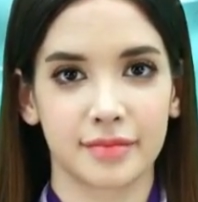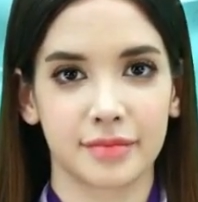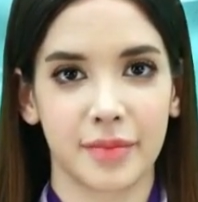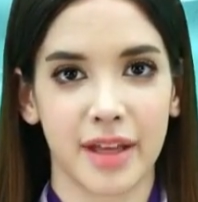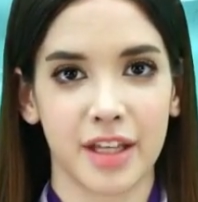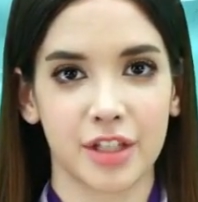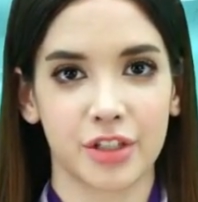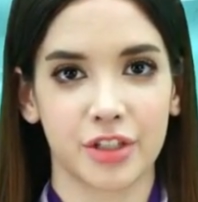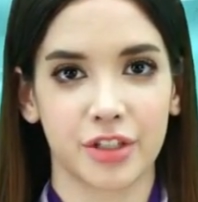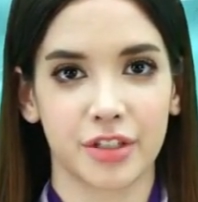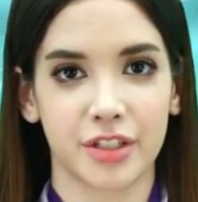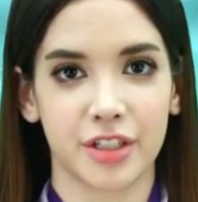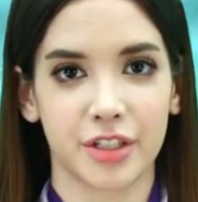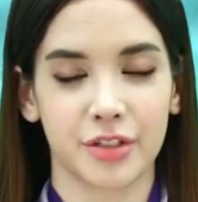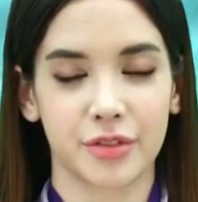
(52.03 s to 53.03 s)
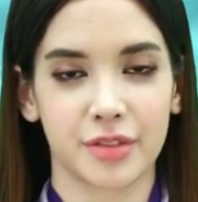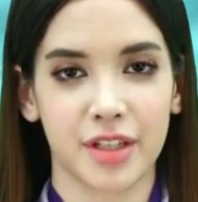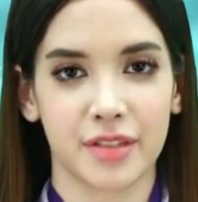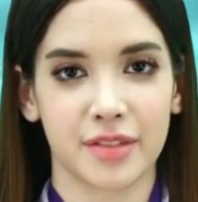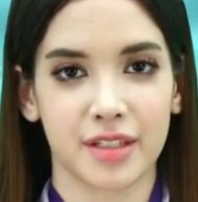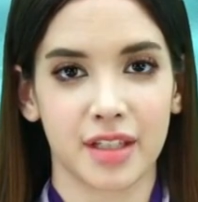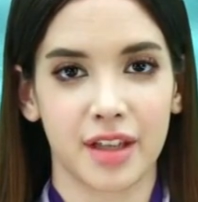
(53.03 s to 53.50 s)
Make sure to
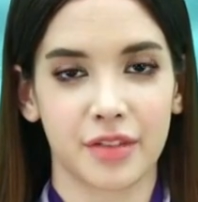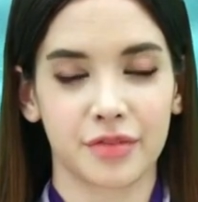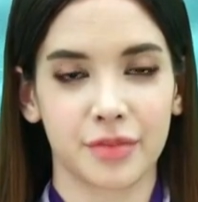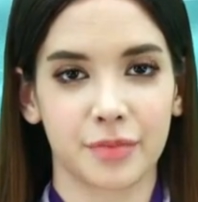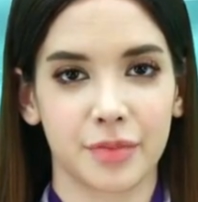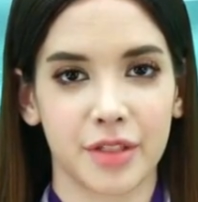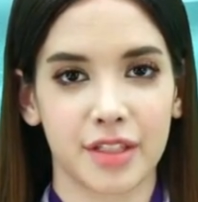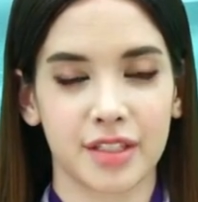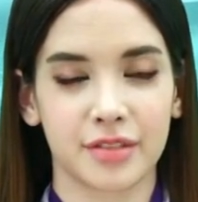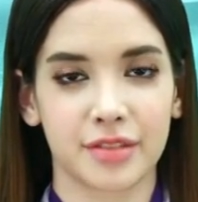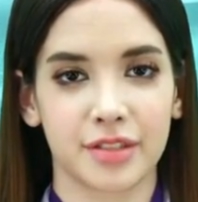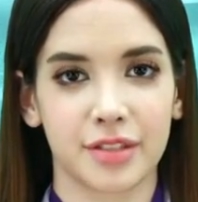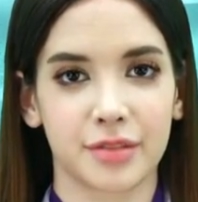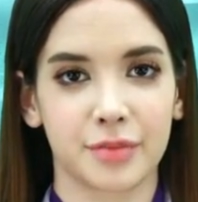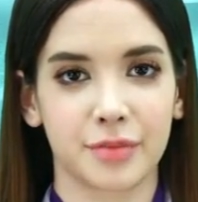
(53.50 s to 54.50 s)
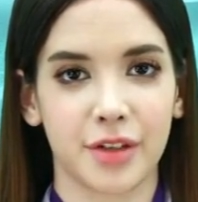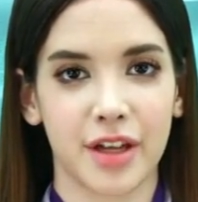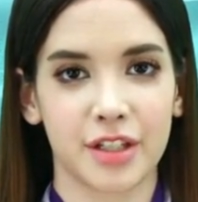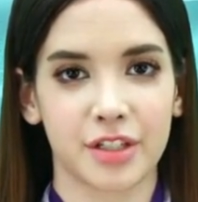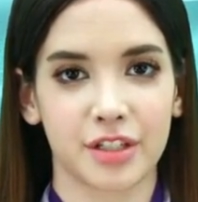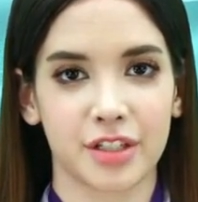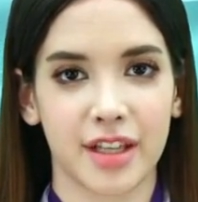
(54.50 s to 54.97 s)
use a soft bristle
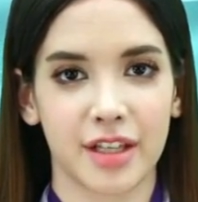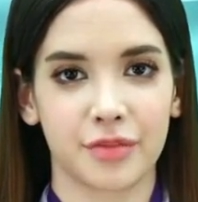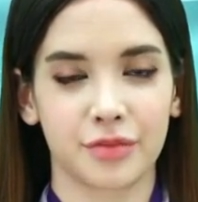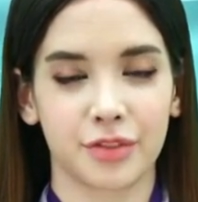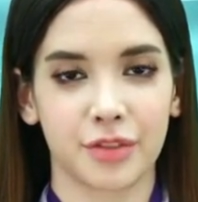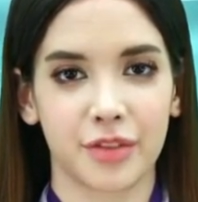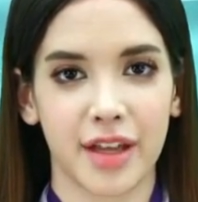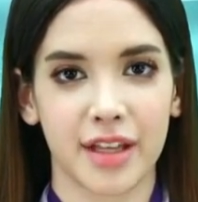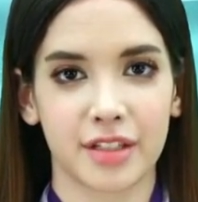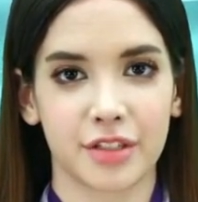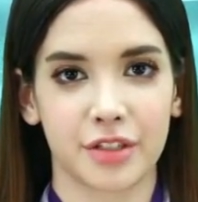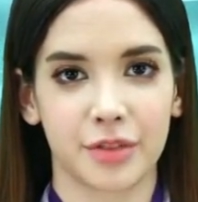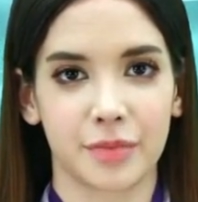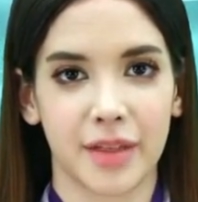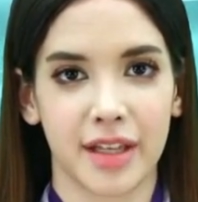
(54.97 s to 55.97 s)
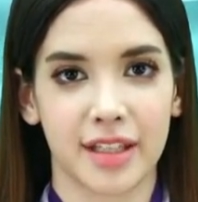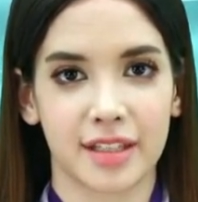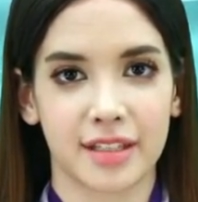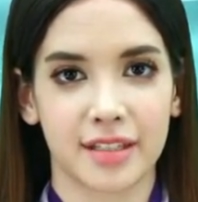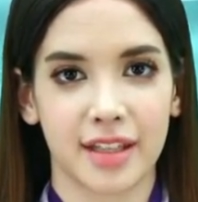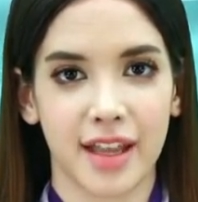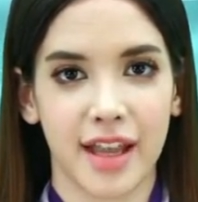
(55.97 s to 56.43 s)
toothbrush and fluoride
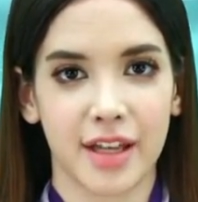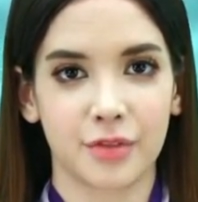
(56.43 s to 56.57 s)
toothpaste,